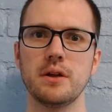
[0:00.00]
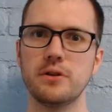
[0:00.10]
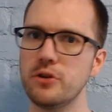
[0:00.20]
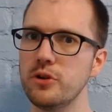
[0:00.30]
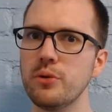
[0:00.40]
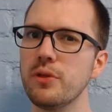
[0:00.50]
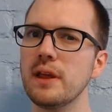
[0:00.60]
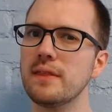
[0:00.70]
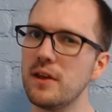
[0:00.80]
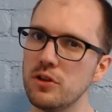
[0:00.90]
Do you think
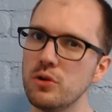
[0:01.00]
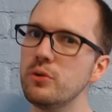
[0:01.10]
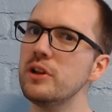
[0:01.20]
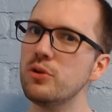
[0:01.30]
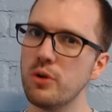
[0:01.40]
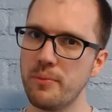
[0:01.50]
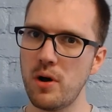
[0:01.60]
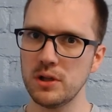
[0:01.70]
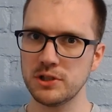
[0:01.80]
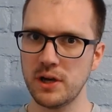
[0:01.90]
that you need to
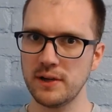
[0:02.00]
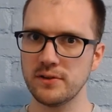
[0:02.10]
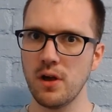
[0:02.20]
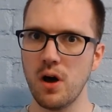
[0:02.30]
apologize